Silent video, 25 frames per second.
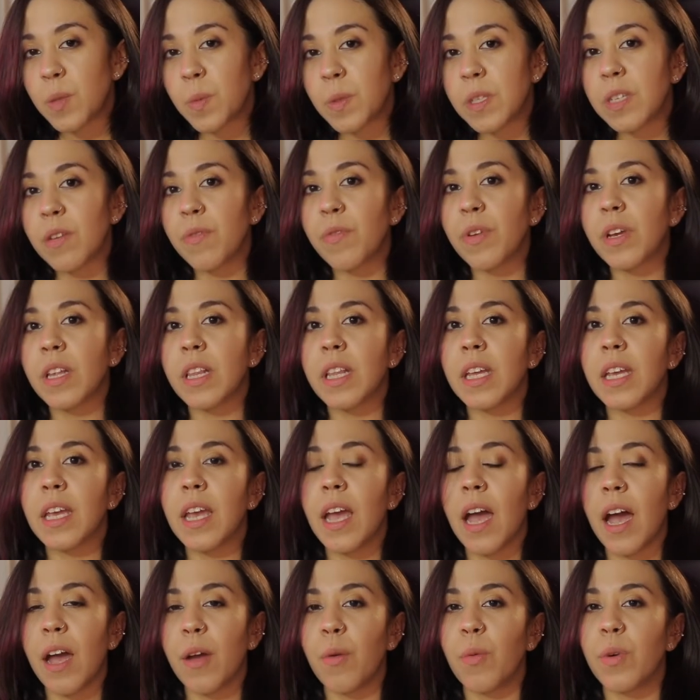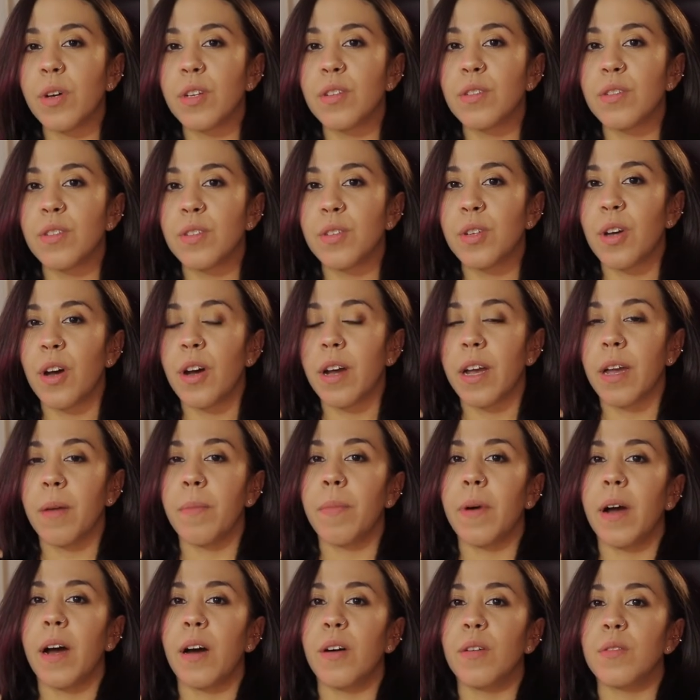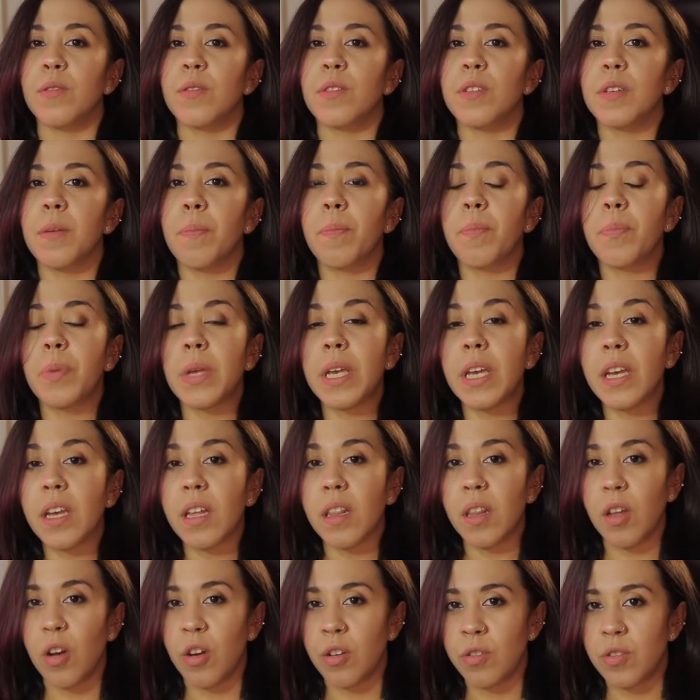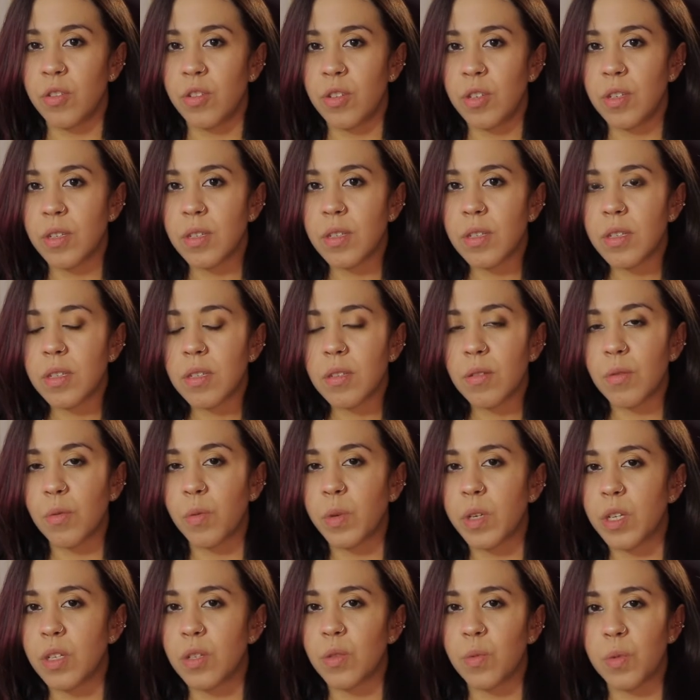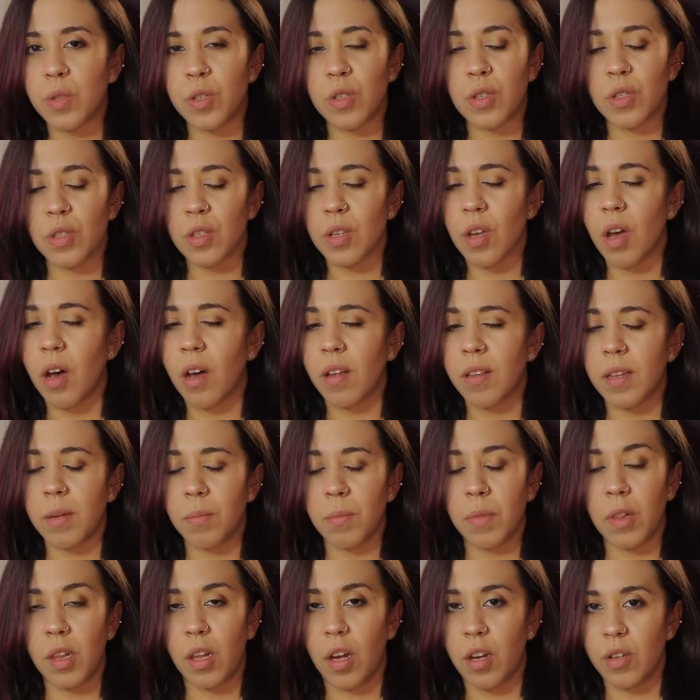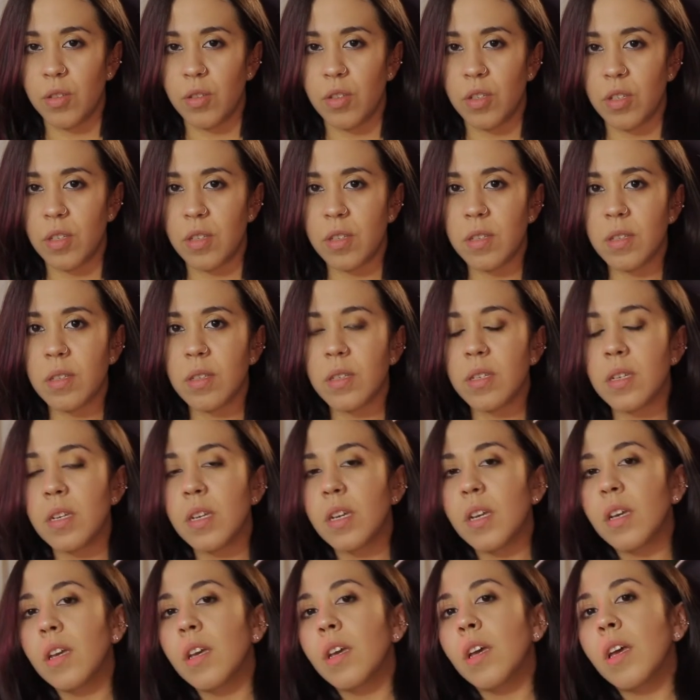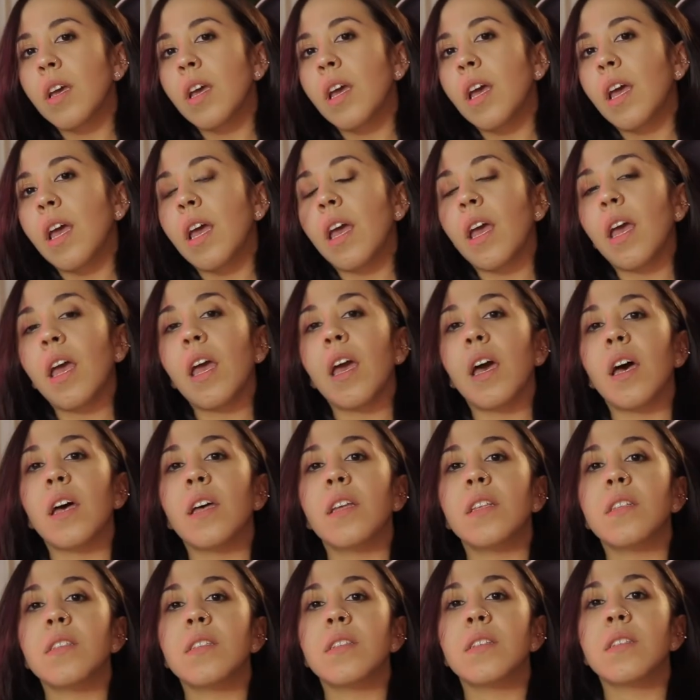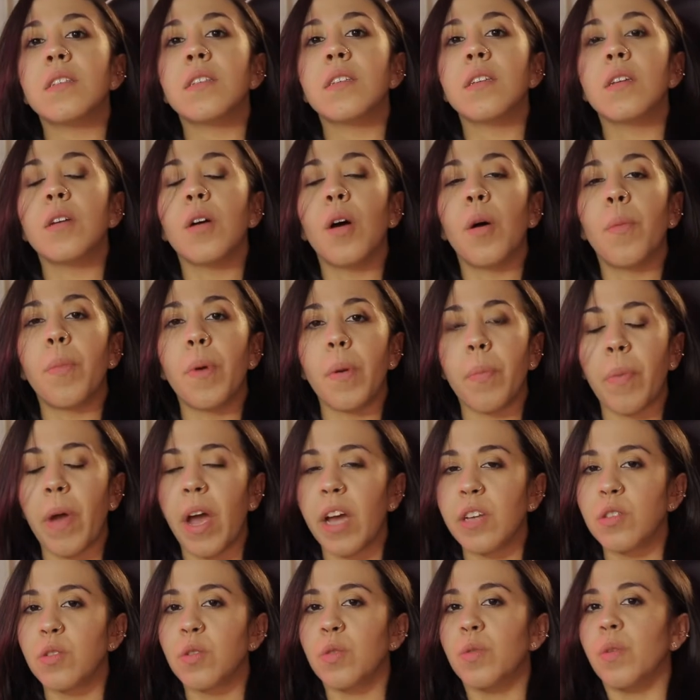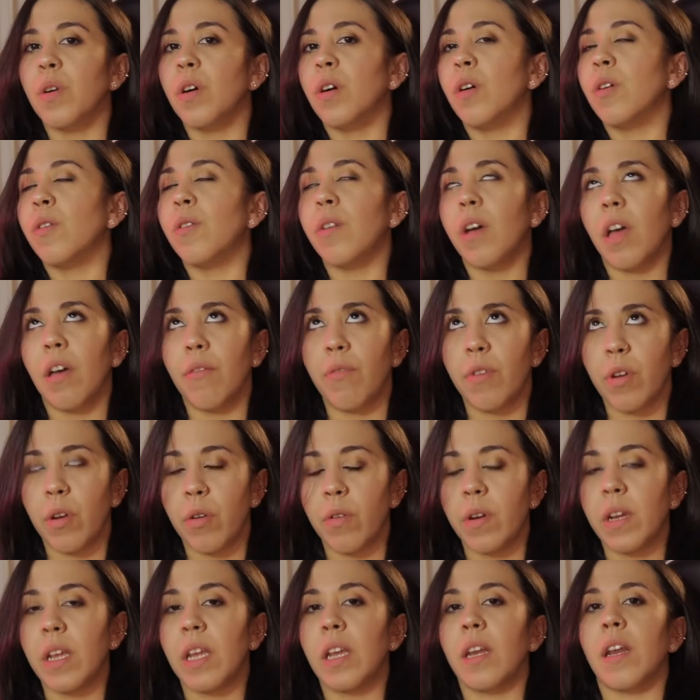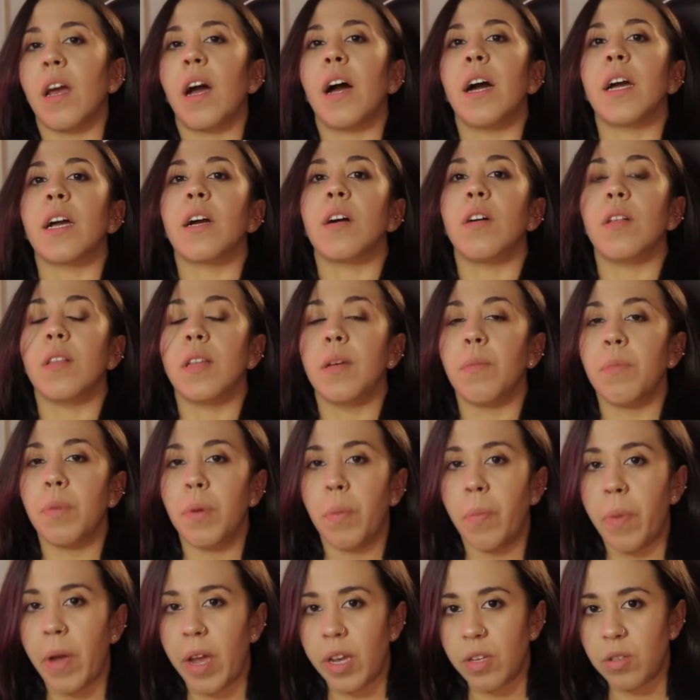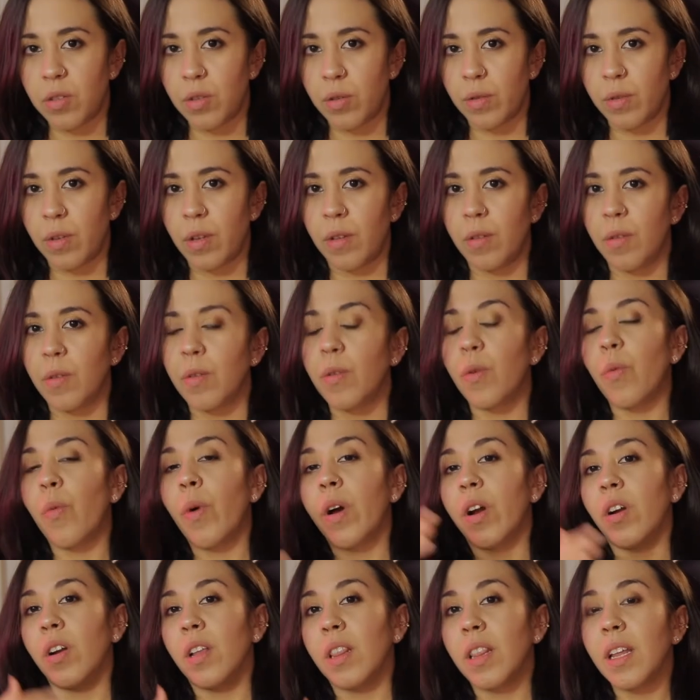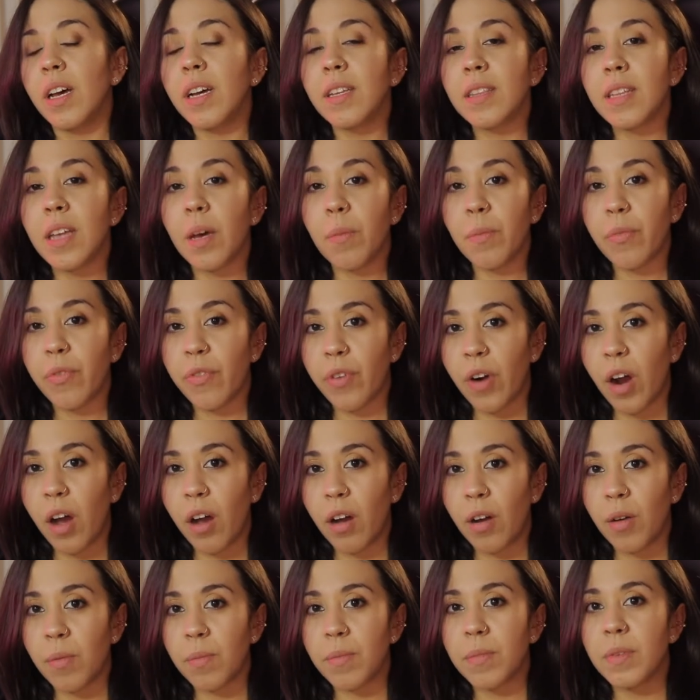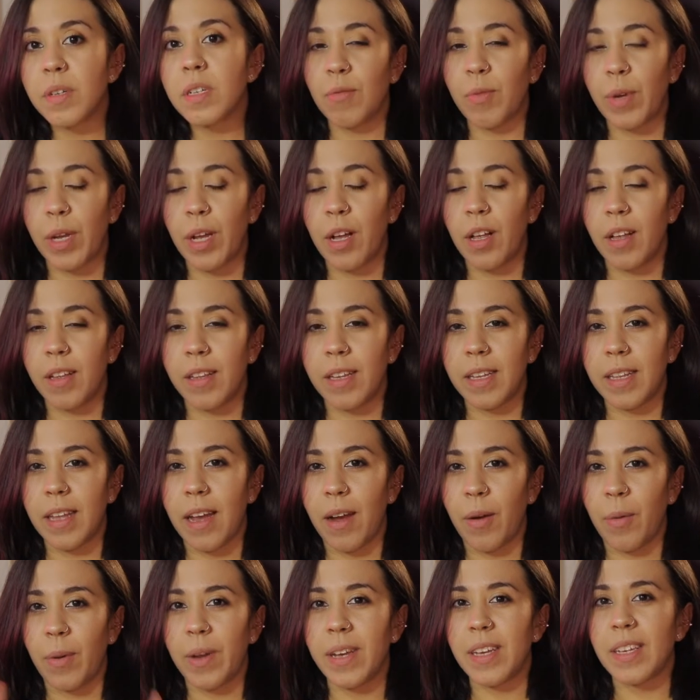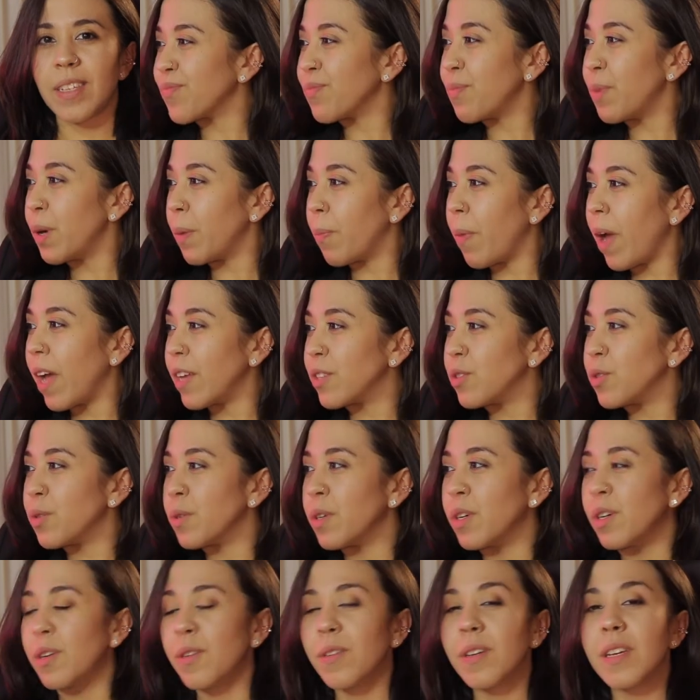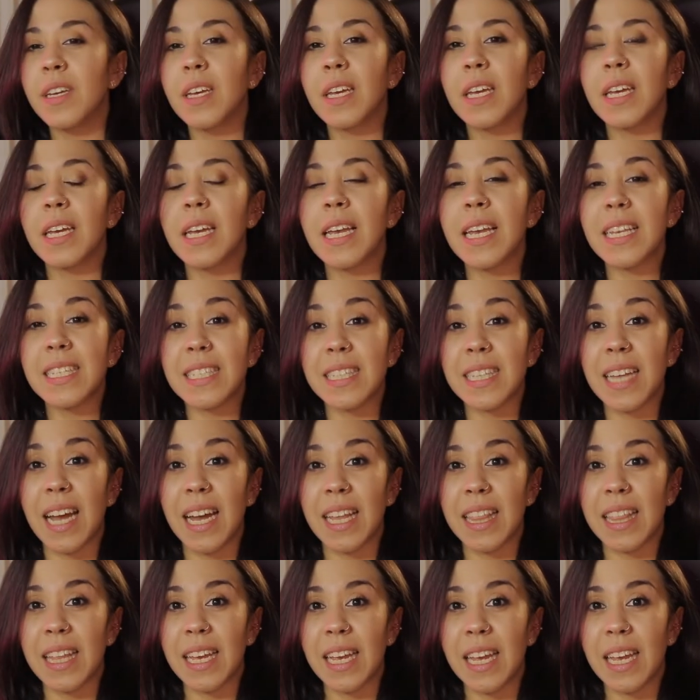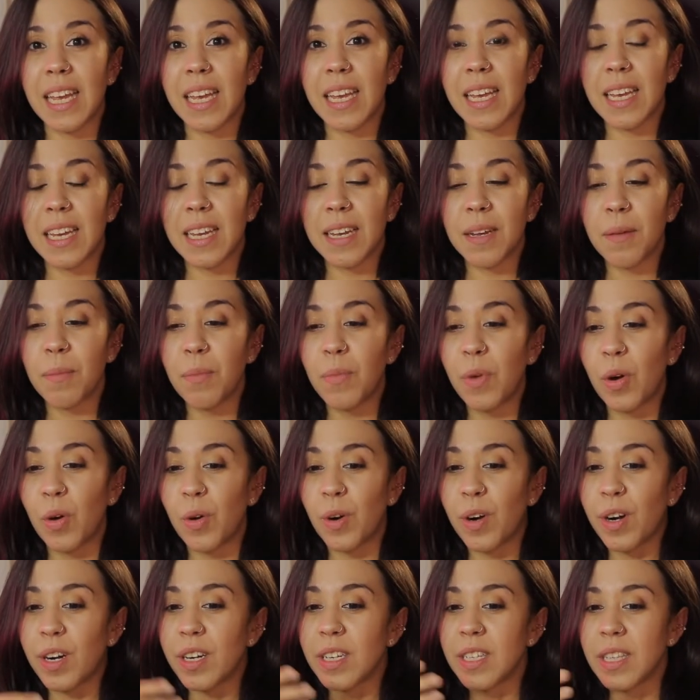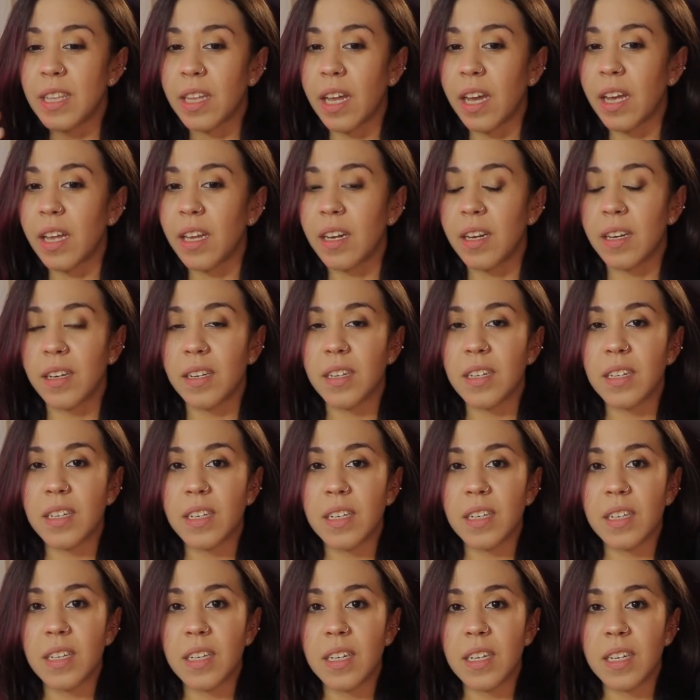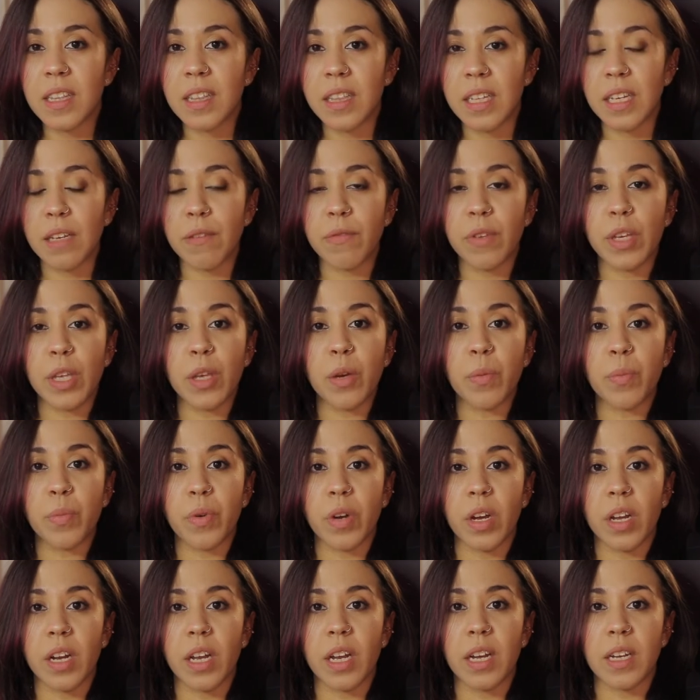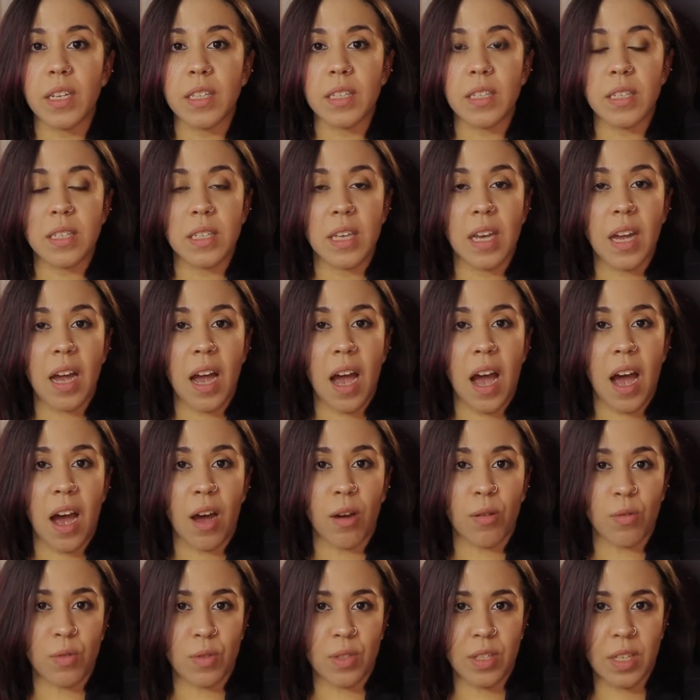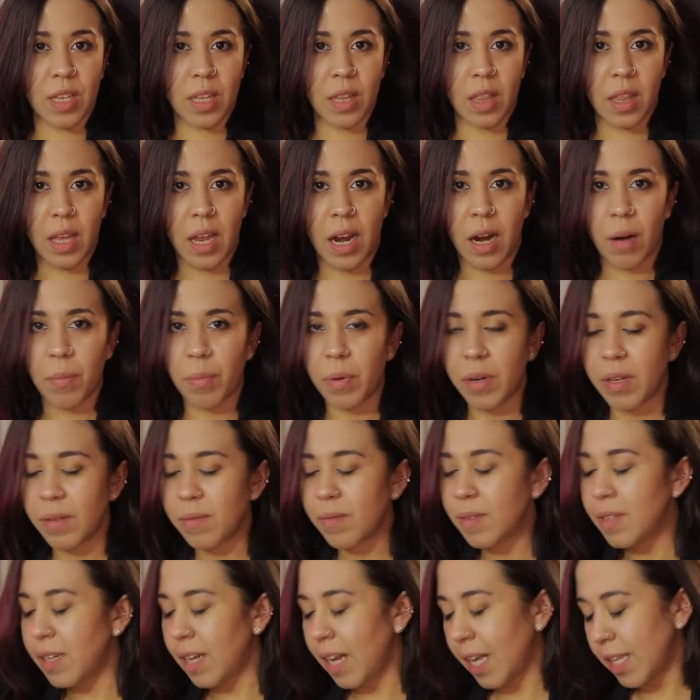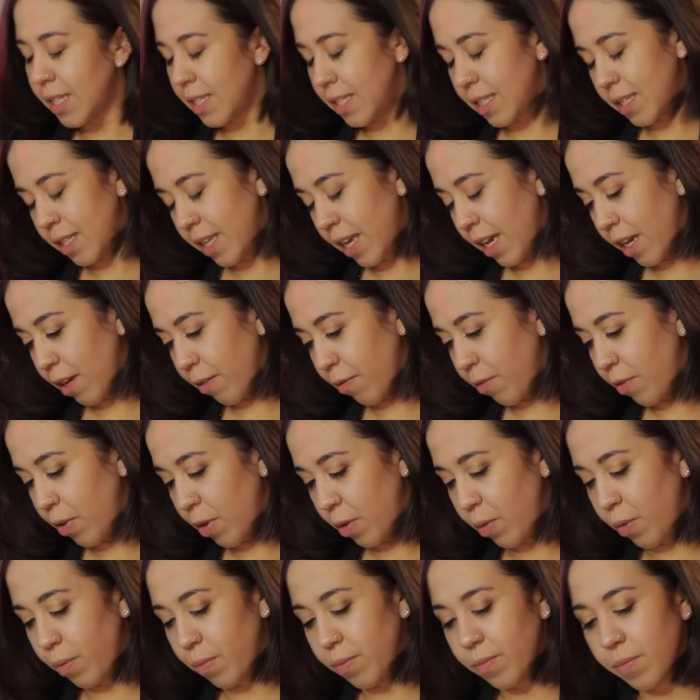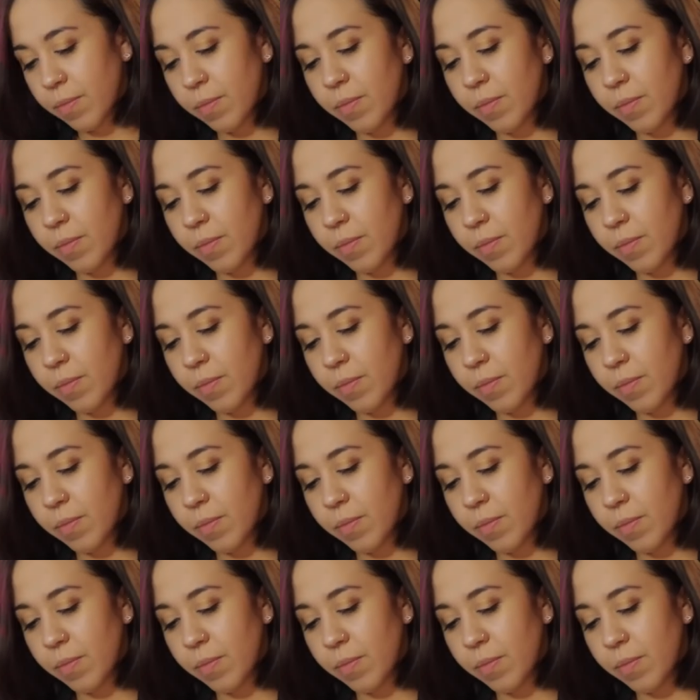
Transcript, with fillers: specifically, I want to talk about peak launches, which we just call them launches, and perpetual evergreen. I call them perpetual where I learned them from. We call it that way. Perpetual is nothing more than leaving your products out there. But let's take a few.